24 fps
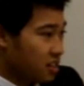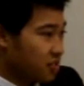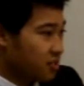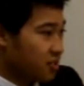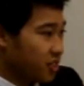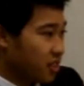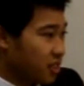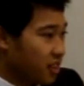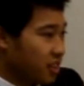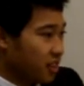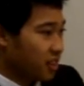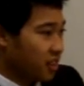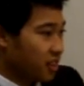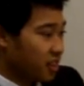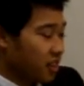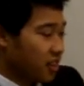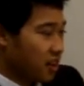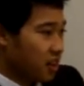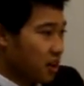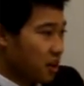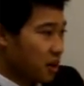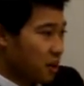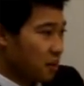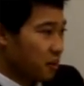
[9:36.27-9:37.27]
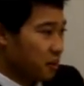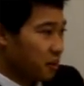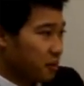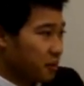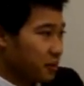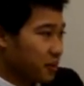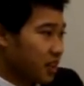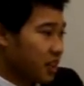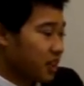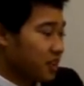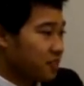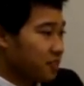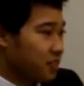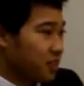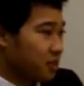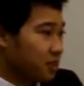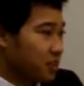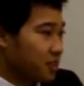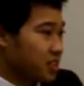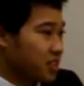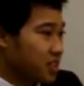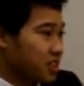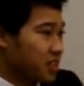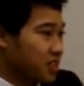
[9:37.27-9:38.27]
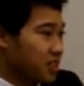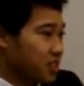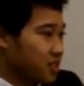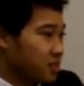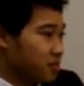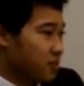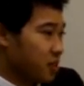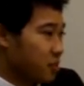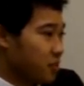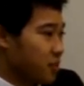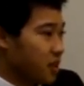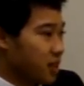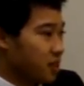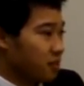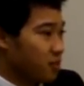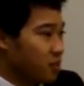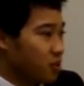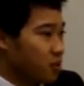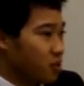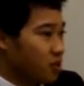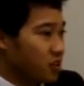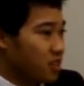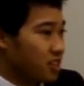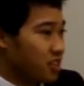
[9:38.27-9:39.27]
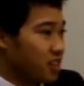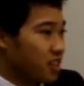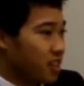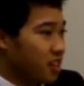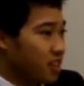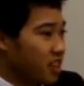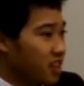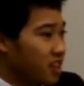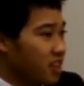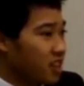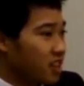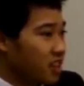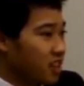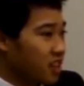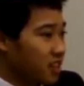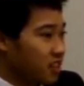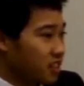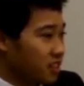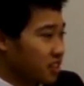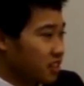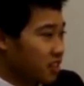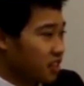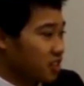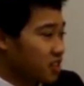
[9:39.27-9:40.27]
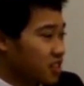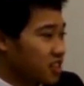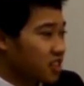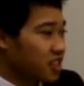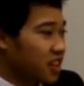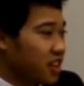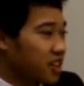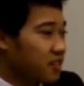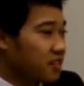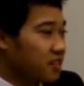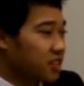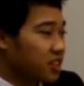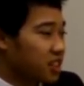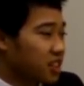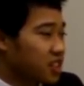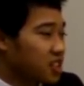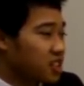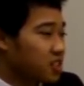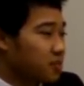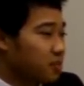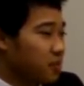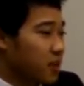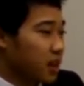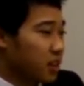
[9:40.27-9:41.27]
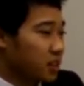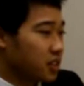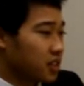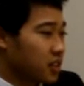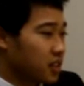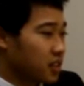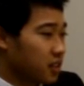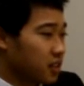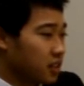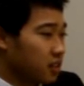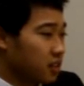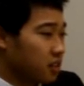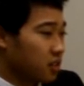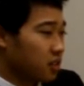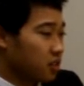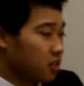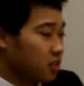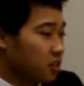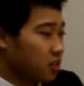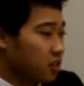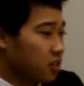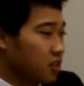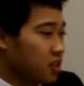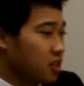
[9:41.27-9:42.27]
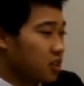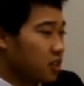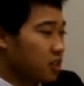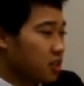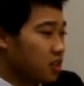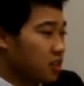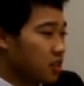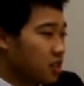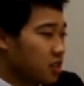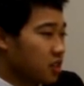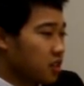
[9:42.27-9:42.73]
I just felt like, kind of like when he says my pain from 1 to 10. Like, you're just kind of expecting, or